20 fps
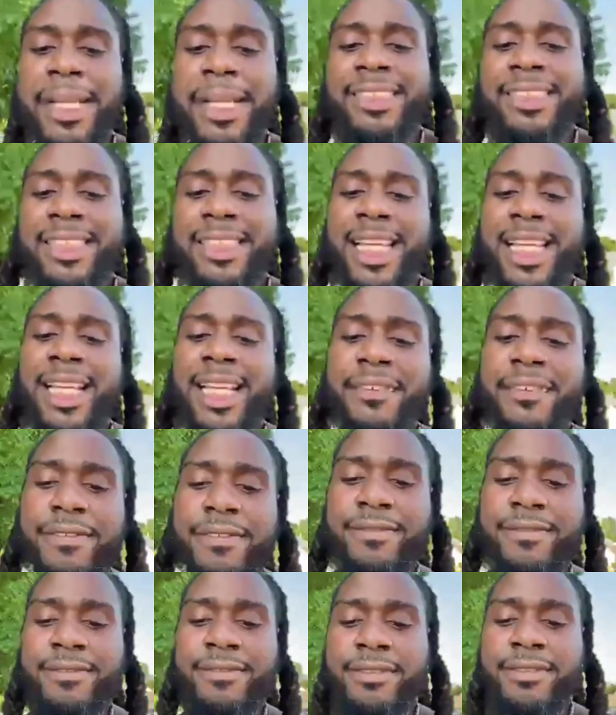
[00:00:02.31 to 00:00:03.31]
D.
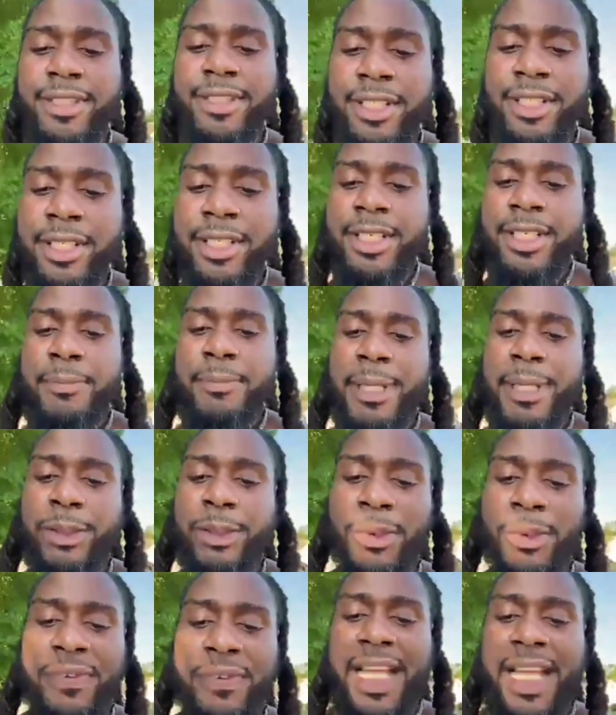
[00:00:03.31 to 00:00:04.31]
Peace,
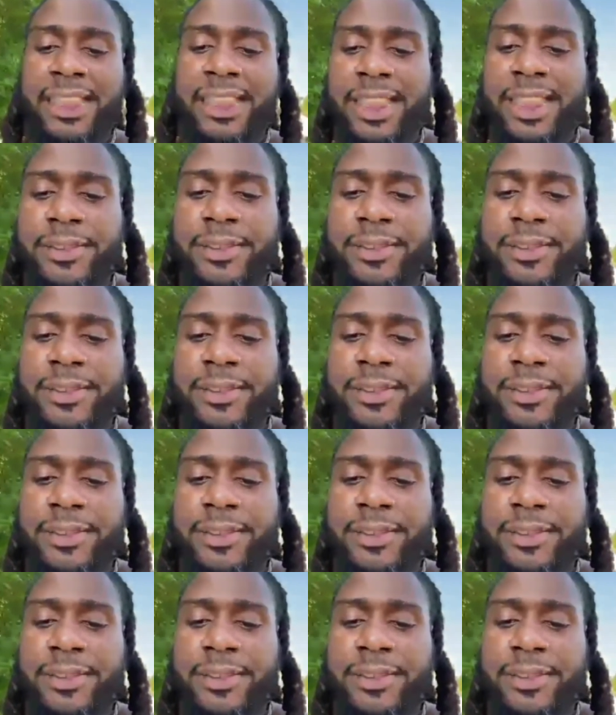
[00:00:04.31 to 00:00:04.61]
reflection.